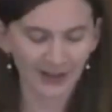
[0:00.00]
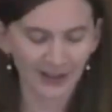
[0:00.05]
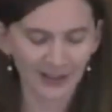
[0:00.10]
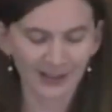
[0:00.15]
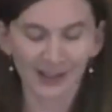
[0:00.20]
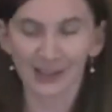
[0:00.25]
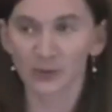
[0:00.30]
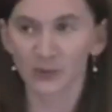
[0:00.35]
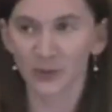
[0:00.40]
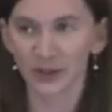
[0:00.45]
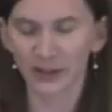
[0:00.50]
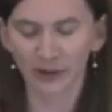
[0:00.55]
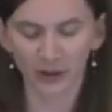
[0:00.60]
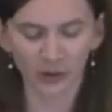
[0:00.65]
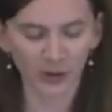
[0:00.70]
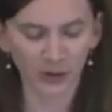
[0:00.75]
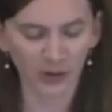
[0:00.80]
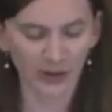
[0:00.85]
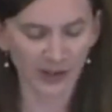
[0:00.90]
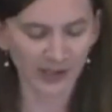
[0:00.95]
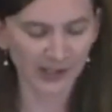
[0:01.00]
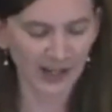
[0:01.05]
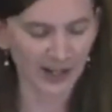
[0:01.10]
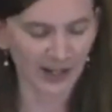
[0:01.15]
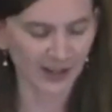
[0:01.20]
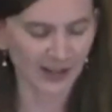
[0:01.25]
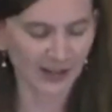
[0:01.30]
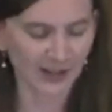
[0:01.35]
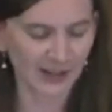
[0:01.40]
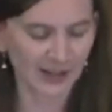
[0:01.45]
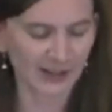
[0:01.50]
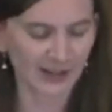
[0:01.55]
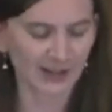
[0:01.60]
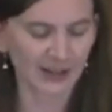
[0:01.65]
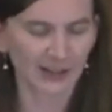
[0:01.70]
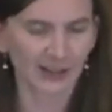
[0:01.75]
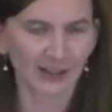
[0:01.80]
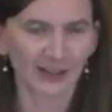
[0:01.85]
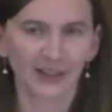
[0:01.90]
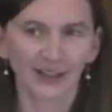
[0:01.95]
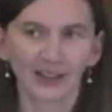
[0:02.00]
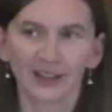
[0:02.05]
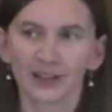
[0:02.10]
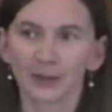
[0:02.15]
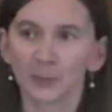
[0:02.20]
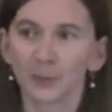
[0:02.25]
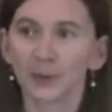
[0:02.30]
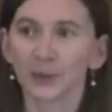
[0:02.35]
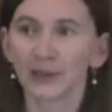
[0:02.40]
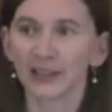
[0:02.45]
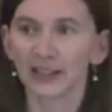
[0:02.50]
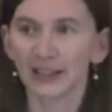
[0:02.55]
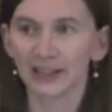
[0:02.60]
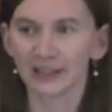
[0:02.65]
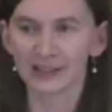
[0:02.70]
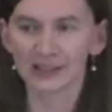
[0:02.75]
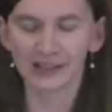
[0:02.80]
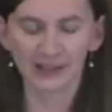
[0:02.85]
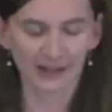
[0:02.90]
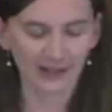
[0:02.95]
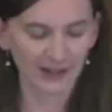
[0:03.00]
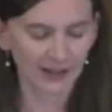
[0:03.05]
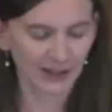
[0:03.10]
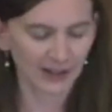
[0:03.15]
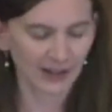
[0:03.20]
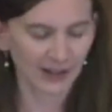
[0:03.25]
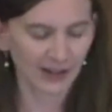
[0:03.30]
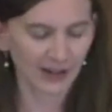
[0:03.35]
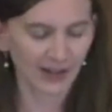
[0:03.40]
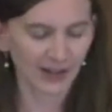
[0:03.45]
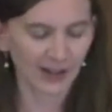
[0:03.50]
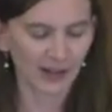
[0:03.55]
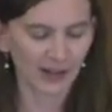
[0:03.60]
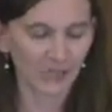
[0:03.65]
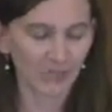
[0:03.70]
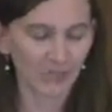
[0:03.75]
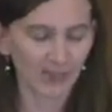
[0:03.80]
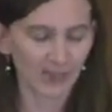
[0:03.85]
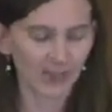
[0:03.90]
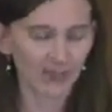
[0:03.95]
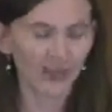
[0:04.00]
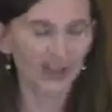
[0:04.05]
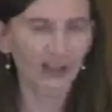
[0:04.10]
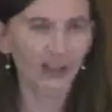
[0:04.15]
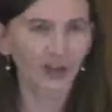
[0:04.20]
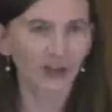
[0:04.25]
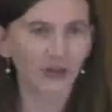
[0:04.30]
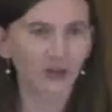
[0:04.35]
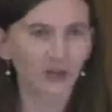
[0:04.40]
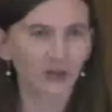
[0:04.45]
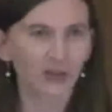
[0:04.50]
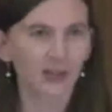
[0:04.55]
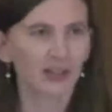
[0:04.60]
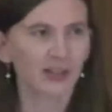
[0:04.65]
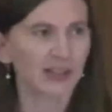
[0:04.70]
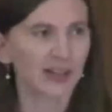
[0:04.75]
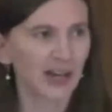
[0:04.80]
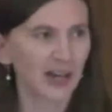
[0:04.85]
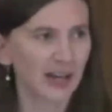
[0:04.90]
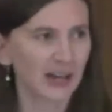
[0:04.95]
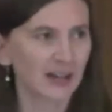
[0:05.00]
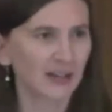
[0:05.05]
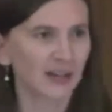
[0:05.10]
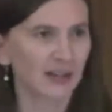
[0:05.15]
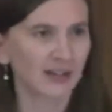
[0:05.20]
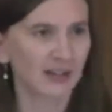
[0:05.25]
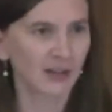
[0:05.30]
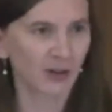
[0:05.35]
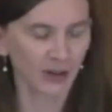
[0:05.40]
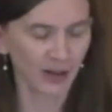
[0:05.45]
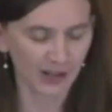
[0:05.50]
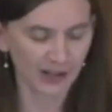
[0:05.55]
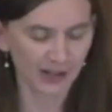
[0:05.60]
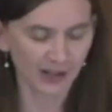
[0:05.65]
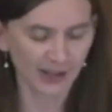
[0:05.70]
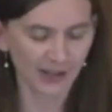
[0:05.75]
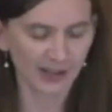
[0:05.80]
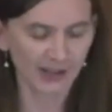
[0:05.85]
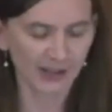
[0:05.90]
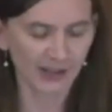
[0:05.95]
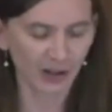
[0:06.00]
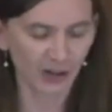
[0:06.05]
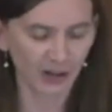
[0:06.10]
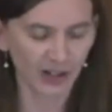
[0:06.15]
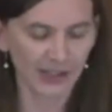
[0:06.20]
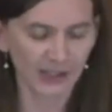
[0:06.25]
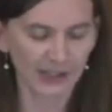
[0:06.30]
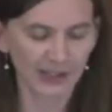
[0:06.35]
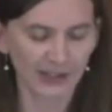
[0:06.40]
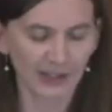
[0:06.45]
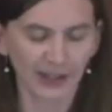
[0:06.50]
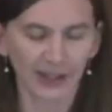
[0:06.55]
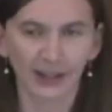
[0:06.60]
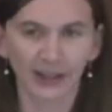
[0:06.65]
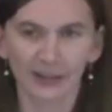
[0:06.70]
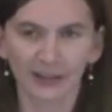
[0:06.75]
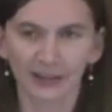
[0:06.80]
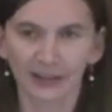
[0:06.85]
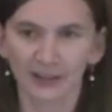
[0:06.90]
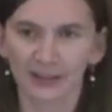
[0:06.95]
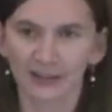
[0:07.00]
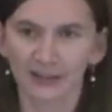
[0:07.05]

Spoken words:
This is what Nicole says. Please, I am begging you to take this crisis seriously.